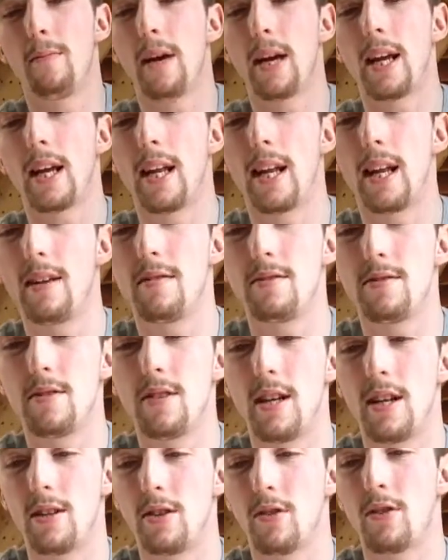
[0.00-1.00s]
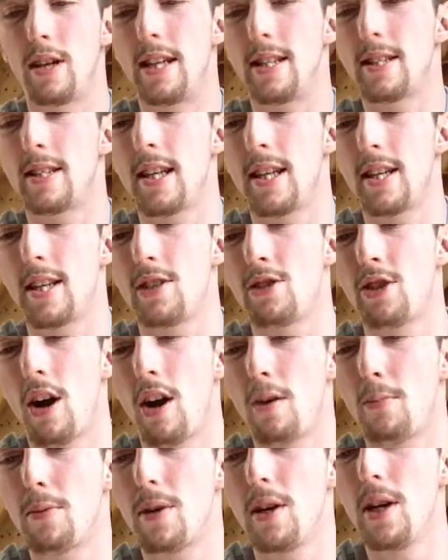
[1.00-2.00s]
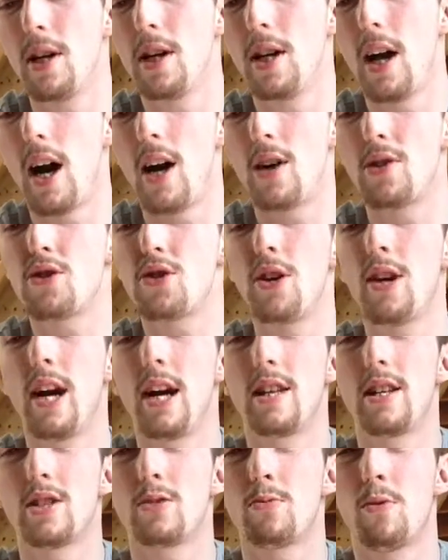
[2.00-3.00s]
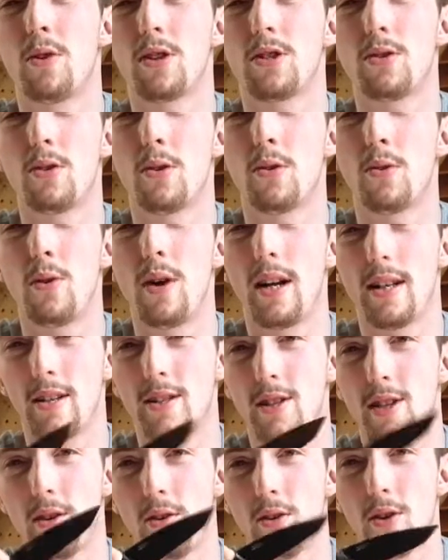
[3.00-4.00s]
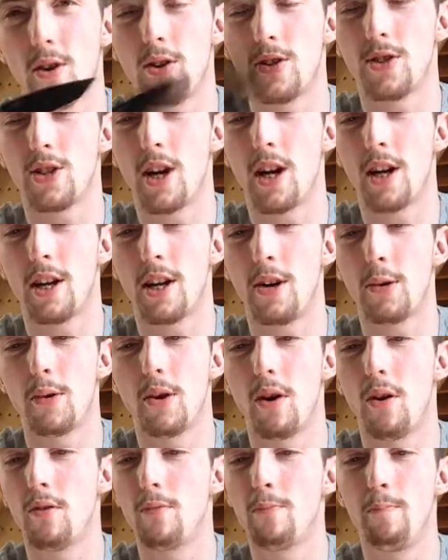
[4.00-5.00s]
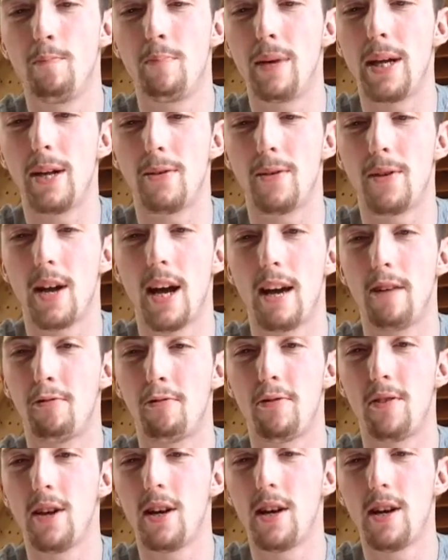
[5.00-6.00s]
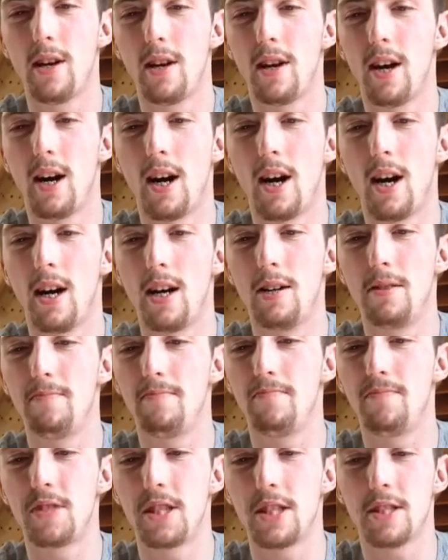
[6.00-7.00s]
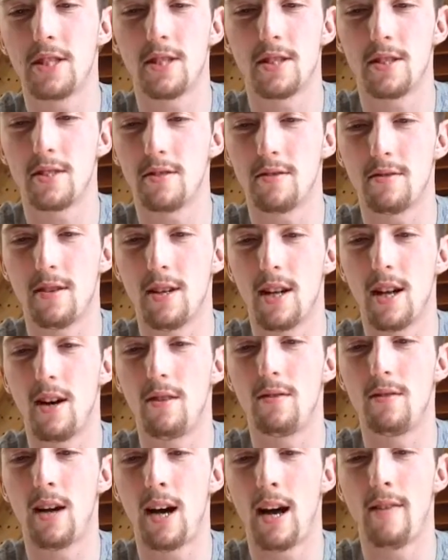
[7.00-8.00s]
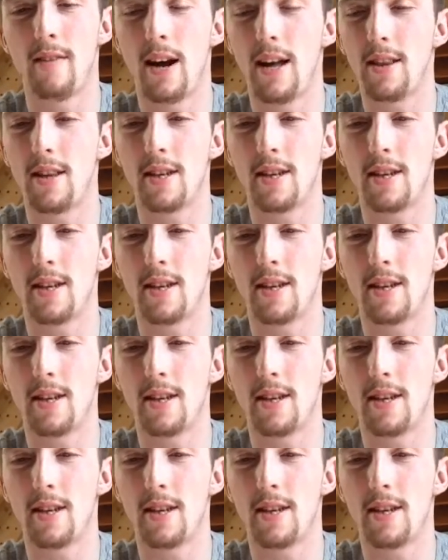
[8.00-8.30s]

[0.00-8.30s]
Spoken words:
making it insanely sharp. I'll show you how this works real quick. This little Kershaw Kuro beater knife. This is, I've had